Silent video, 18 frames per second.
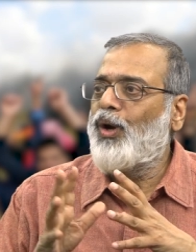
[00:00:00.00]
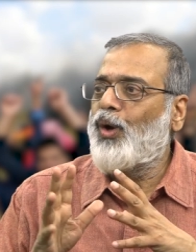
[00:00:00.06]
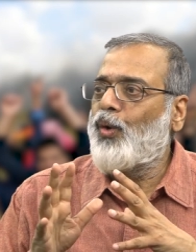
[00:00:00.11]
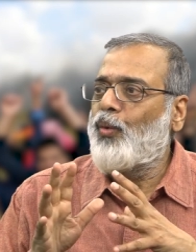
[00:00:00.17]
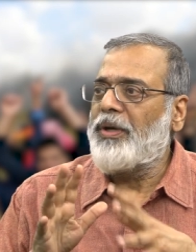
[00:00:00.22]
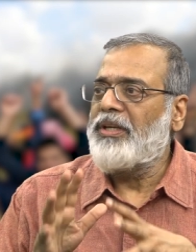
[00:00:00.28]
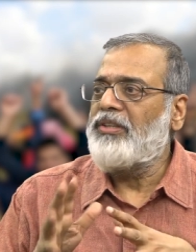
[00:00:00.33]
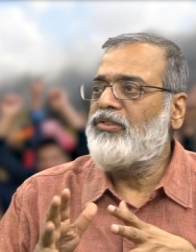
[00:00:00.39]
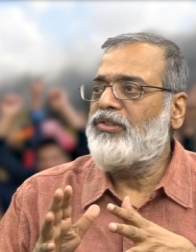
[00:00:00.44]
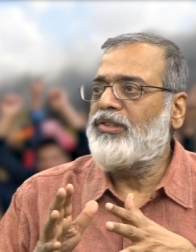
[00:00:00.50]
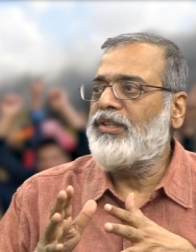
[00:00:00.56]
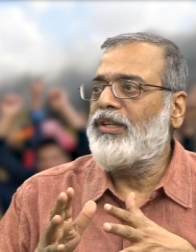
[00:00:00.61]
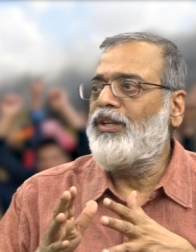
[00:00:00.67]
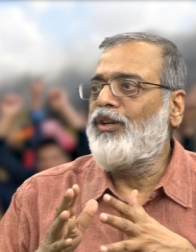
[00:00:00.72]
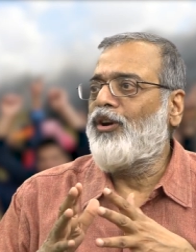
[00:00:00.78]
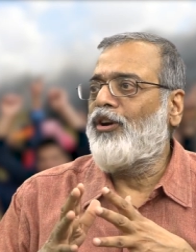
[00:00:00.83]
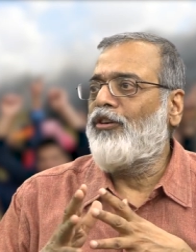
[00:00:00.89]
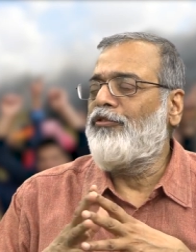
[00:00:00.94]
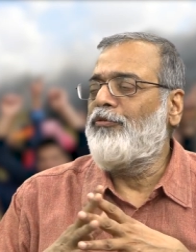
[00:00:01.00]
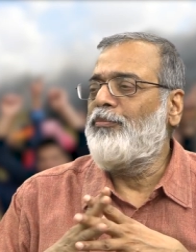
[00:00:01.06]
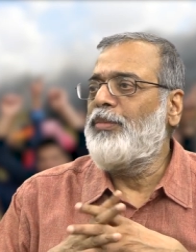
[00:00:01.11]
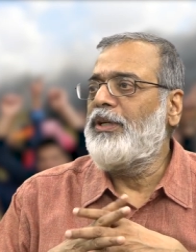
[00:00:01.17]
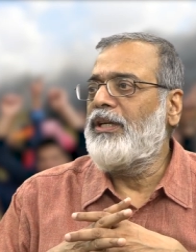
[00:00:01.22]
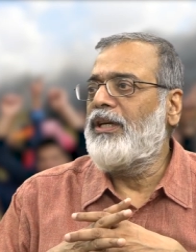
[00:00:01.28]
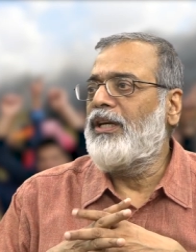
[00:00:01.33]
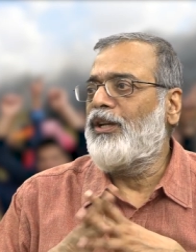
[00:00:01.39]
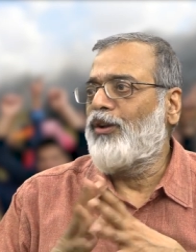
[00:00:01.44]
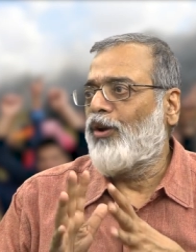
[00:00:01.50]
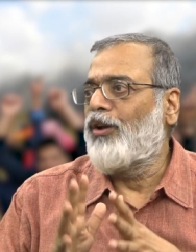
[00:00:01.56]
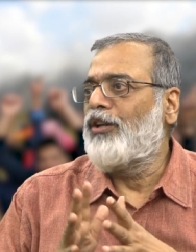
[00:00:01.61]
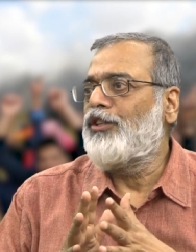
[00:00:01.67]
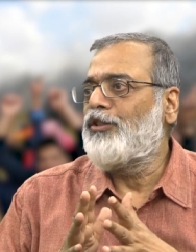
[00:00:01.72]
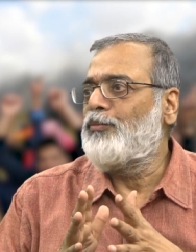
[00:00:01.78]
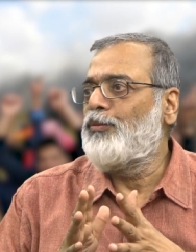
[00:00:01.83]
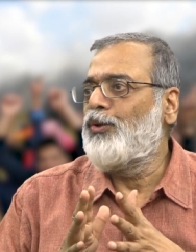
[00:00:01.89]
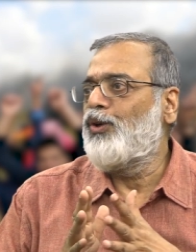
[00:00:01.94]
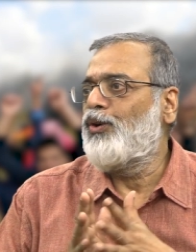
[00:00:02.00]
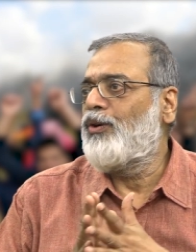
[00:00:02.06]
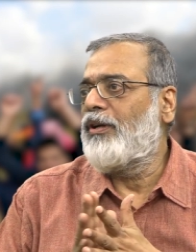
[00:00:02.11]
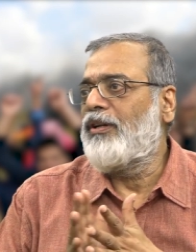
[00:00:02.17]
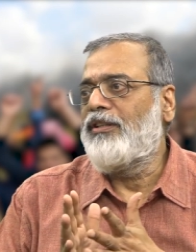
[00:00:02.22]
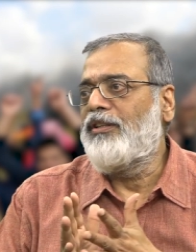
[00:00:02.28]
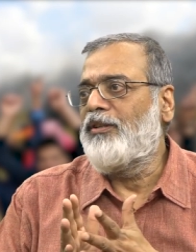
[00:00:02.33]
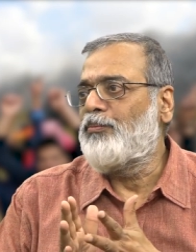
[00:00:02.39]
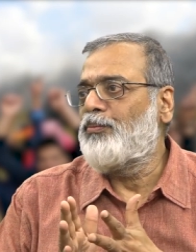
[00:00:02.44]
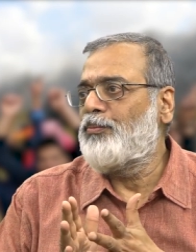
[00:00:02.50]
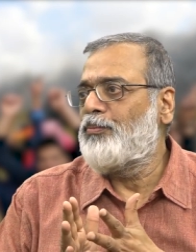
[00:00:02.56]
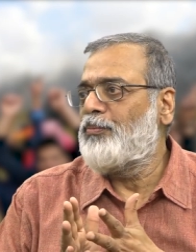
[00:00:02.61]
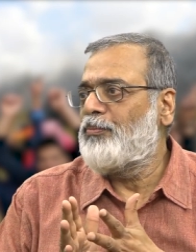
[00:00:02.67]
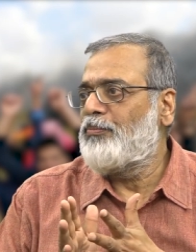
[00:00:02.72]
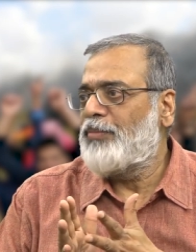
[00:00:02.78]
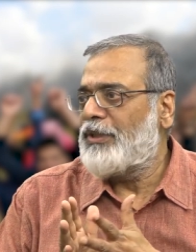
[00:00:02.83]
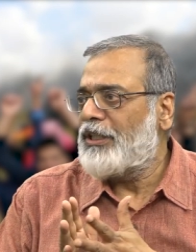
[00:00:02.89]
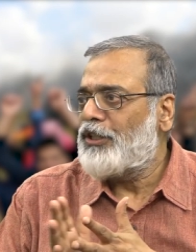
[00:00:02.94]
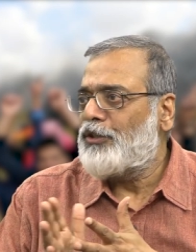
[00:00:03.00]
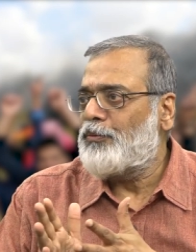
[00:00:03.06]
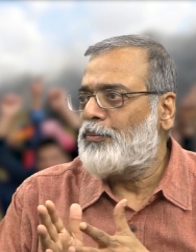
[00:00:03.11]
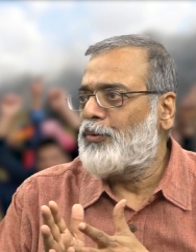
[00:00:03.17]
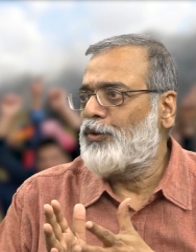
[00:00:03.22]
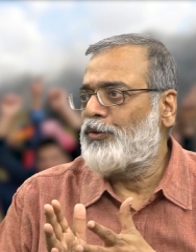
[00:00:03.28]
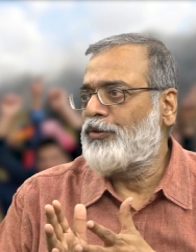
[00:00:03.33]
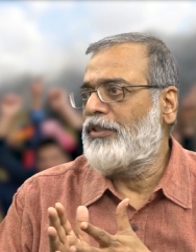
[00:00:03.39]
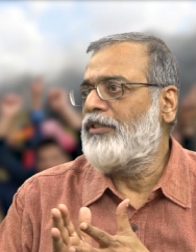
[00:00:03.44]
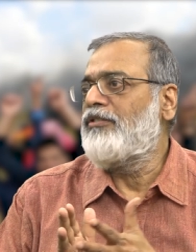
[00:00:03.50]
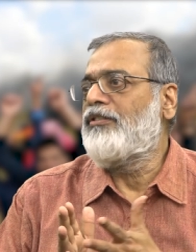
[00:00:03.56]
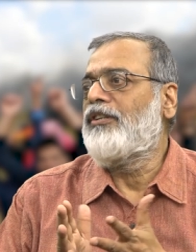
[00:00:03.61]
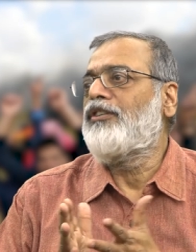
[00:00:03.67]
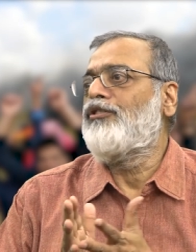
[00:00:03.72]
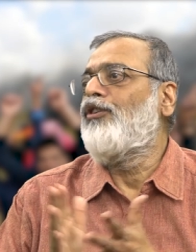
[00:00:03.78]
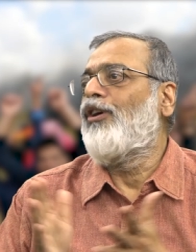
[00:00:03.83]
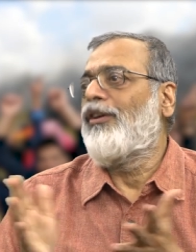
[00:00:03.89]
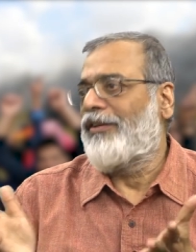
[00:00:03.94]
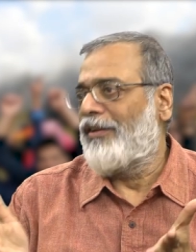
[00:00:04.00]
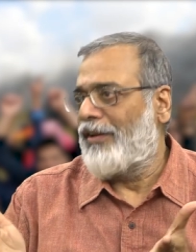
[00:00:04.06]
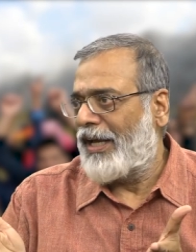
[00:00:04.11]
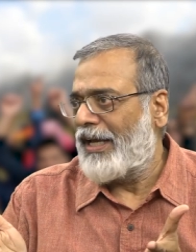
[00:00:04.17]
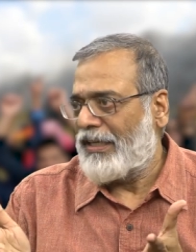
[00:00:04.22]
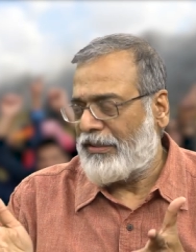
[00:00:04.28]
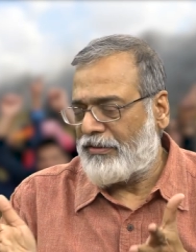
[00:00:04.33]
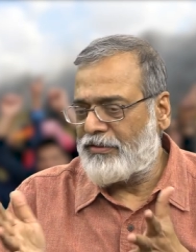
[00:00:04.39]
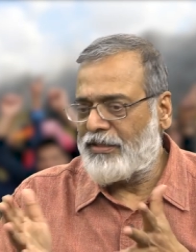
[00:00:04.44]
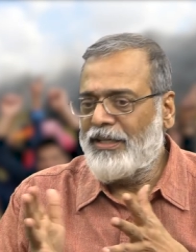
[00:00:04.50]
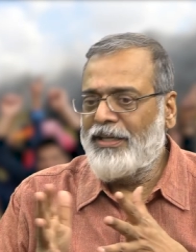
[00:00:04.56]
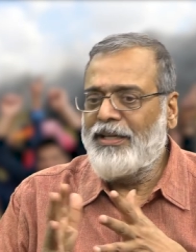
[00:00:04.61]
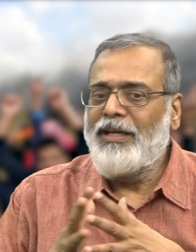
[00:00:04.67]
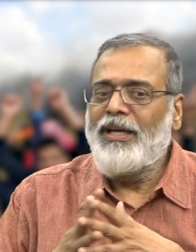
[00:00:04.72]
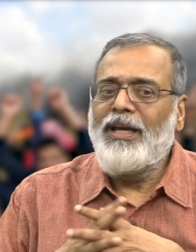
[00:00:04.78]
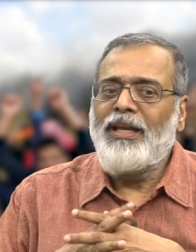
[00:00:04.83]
question of being an honest broker in the peace process does not arise. Right.